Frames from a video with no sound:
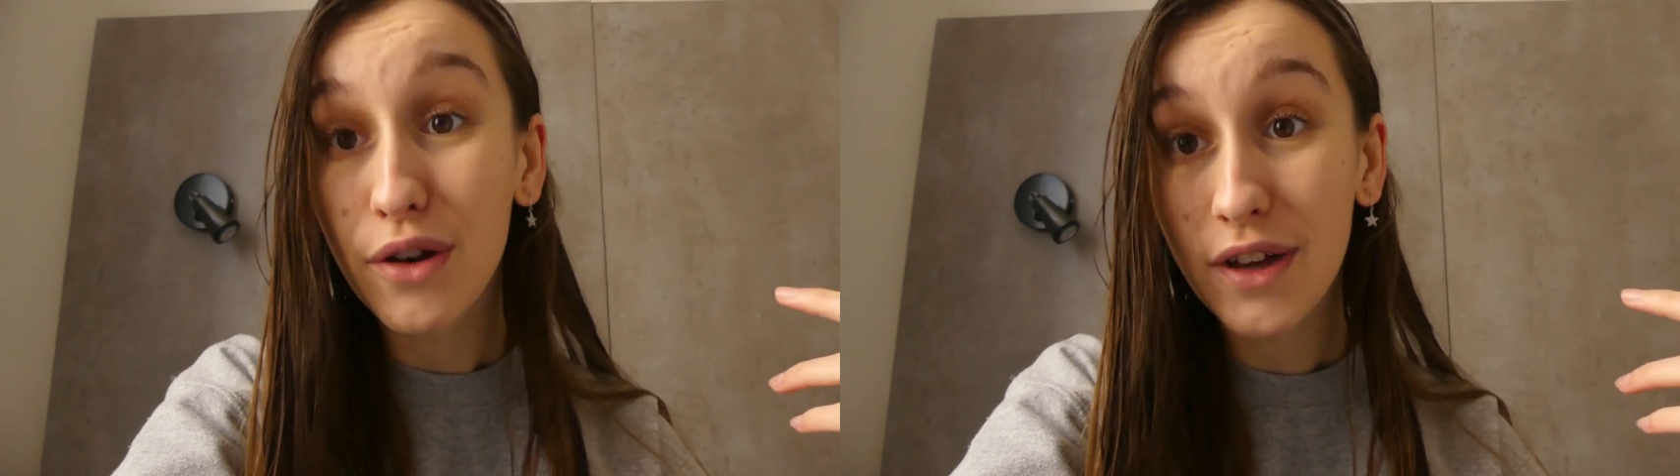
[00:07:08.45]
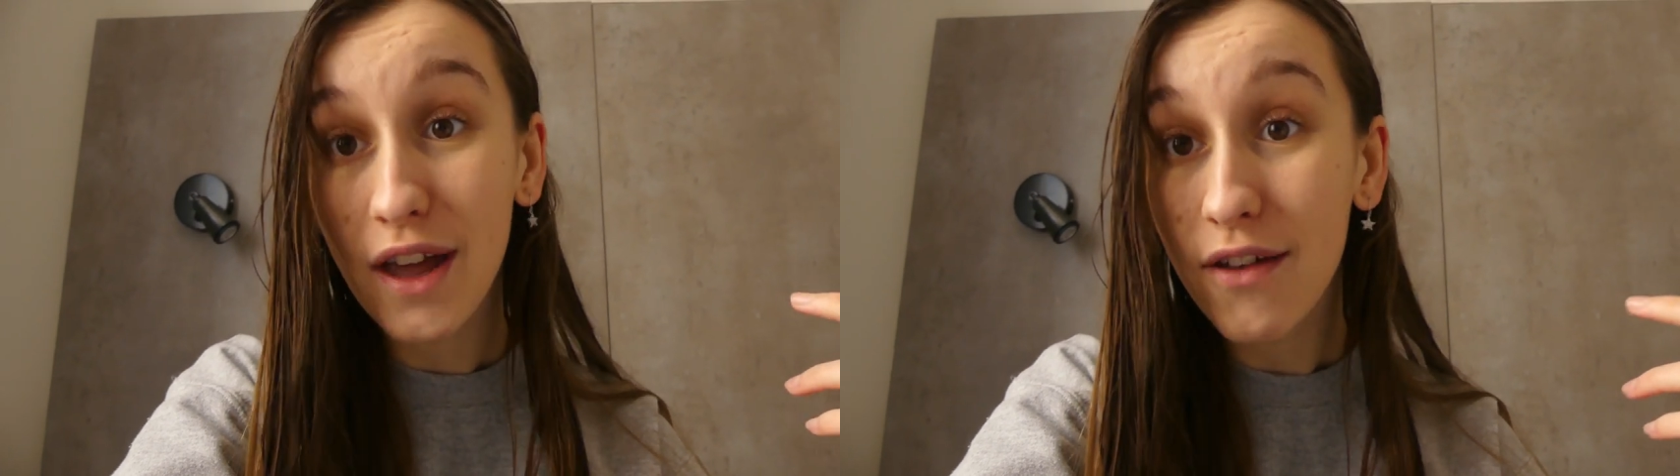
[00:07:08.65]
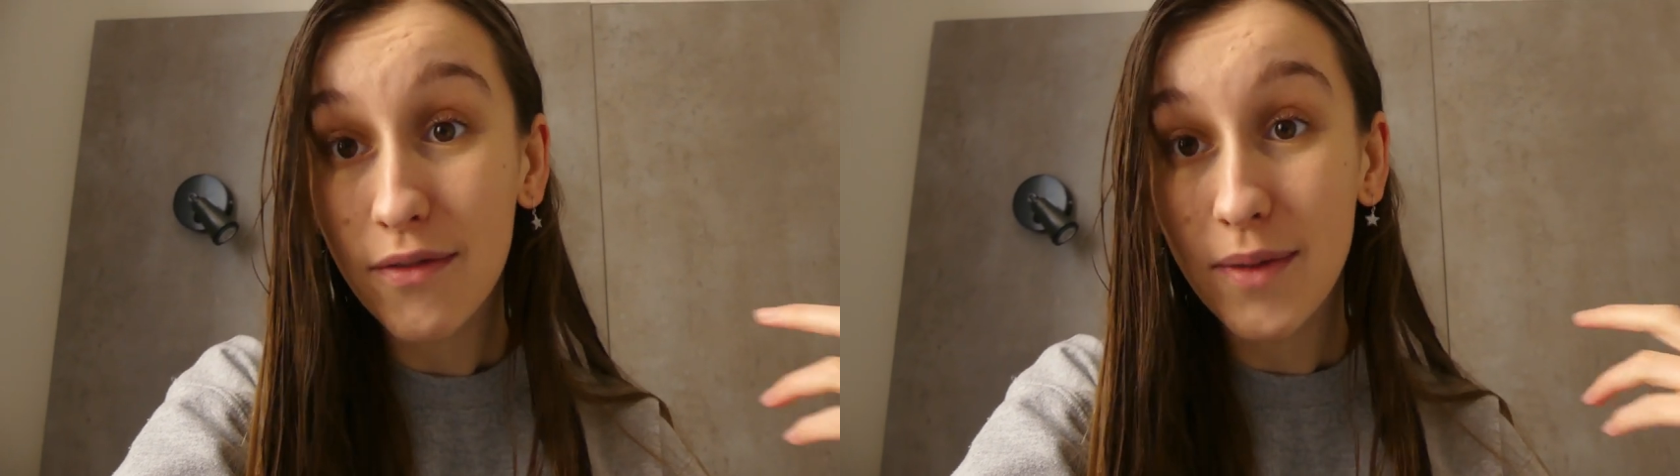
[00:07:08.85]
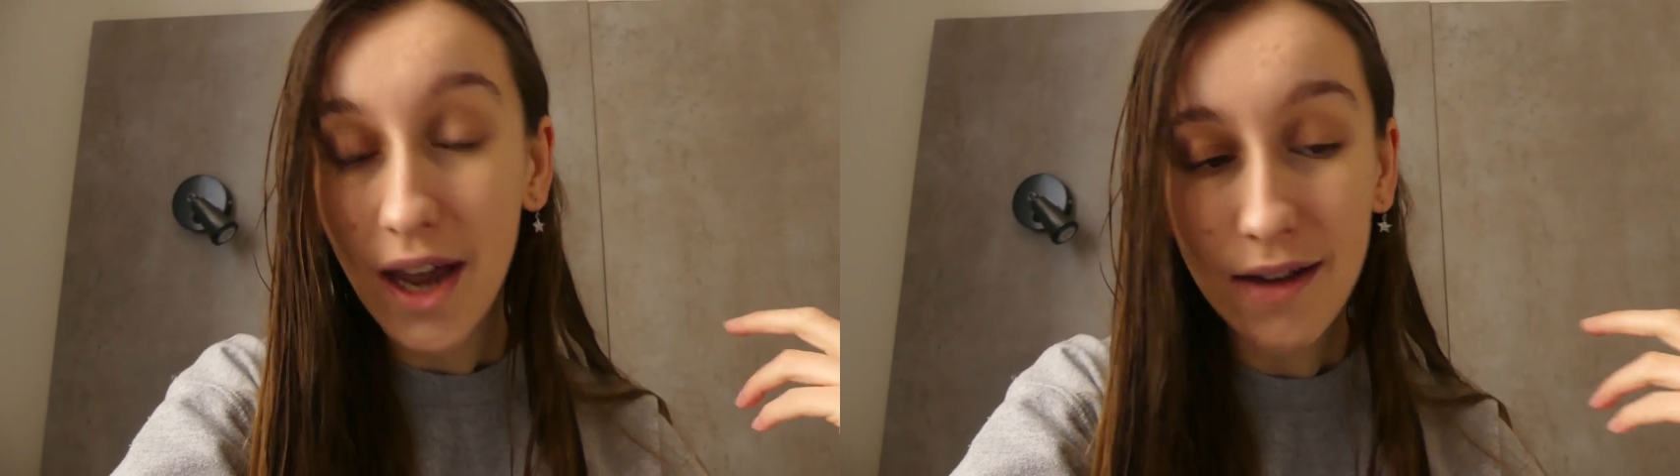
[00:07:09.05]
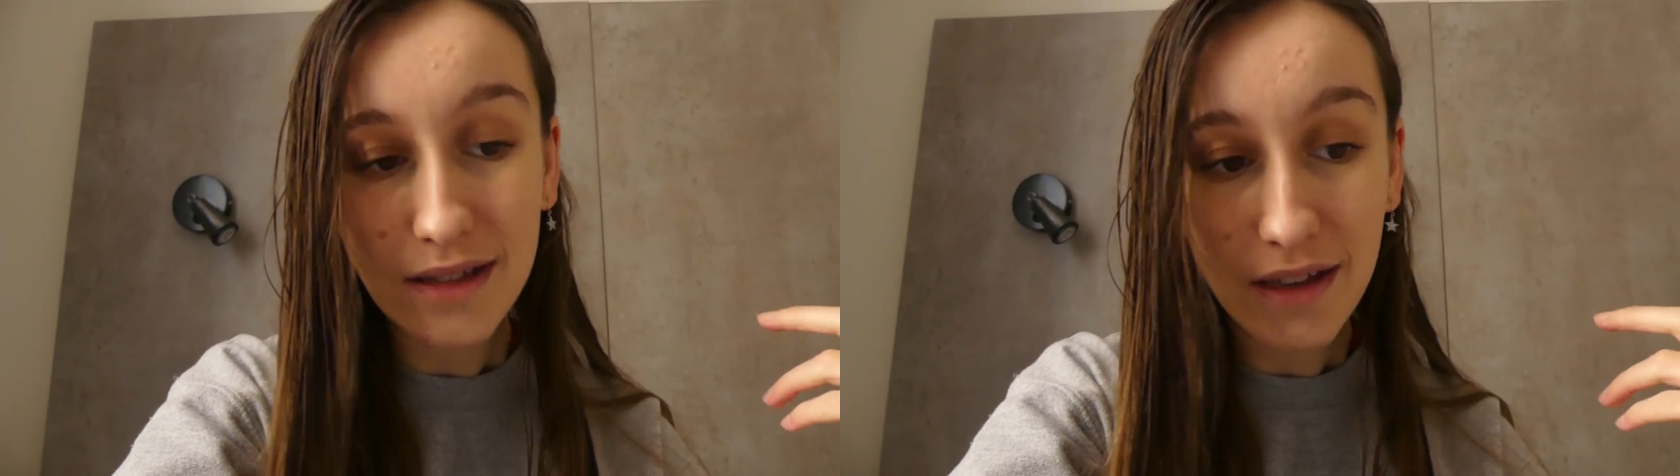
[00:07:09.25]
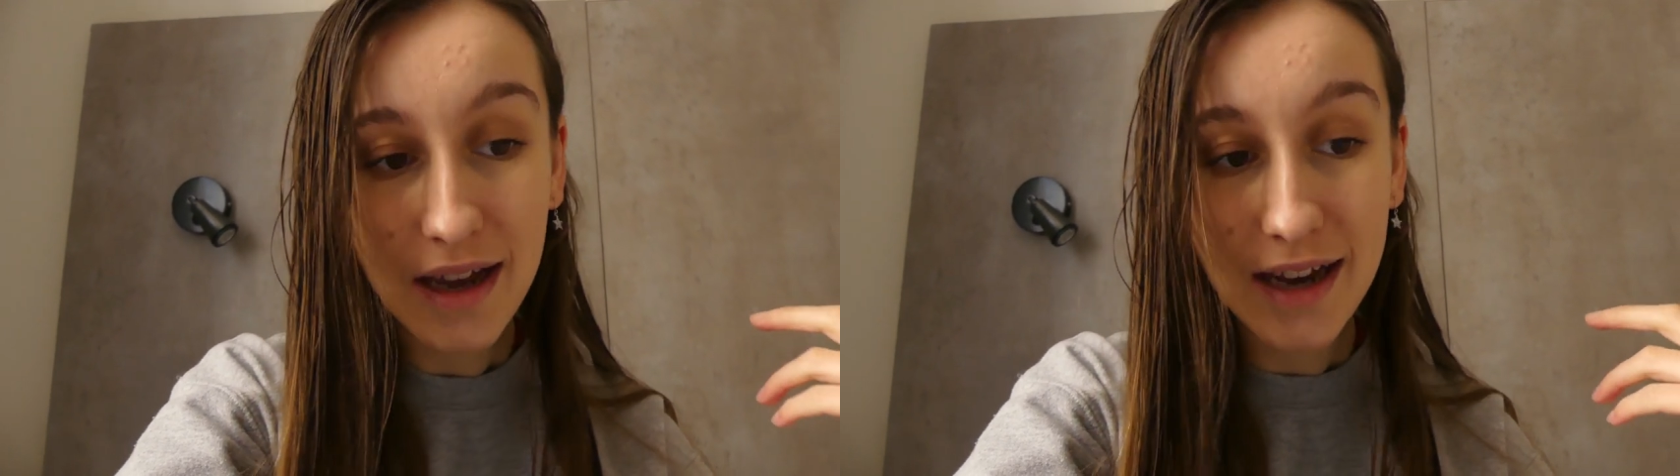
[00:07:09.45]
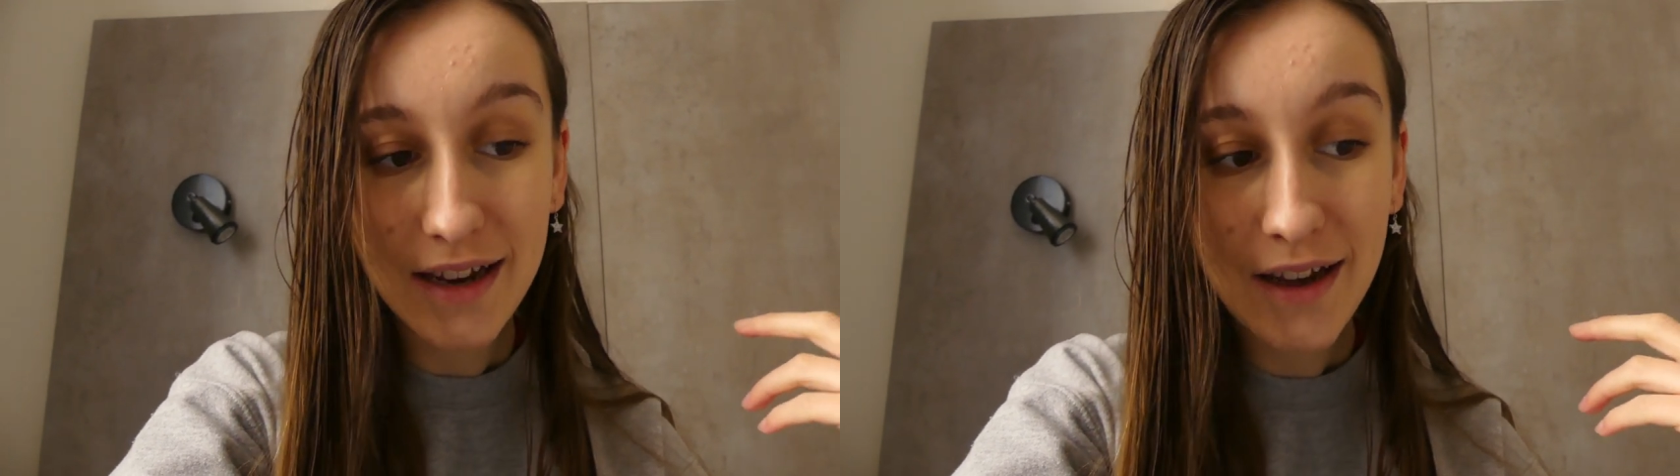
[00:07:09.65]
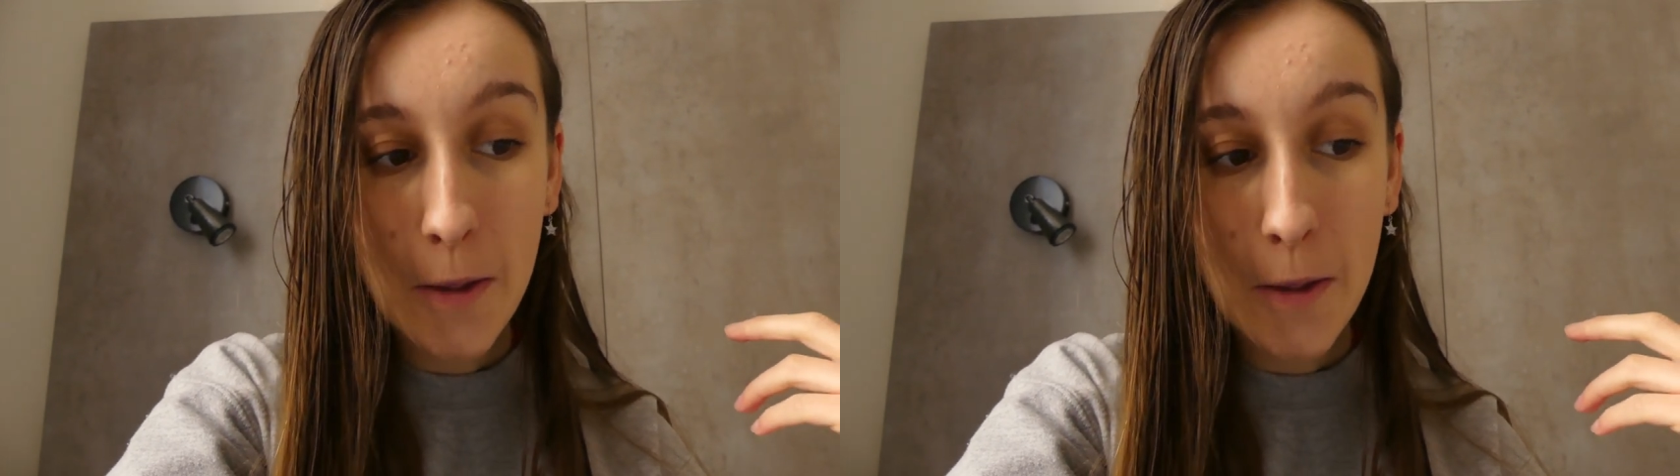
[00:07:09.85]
look at it from the outside.